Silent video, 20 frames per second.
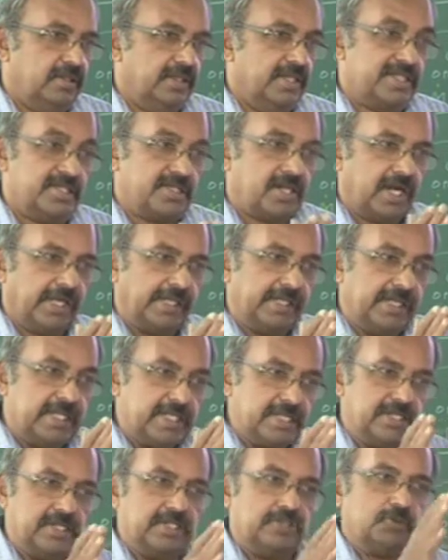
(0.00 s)
It's not
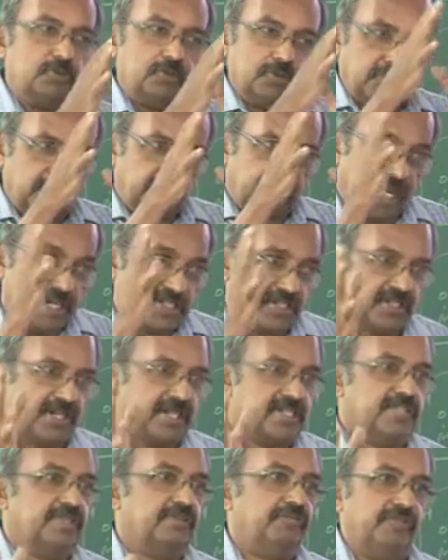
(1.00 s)
easy to
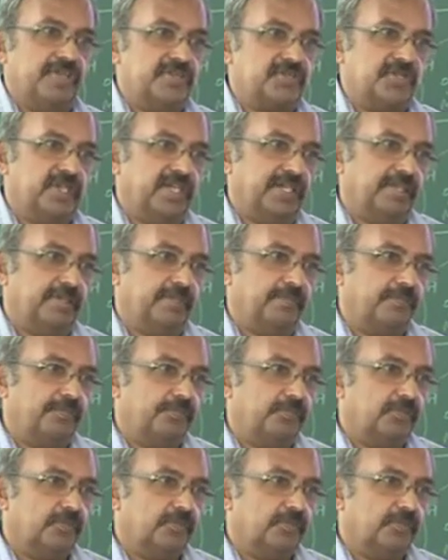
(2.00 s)
rationalize the phase diagram.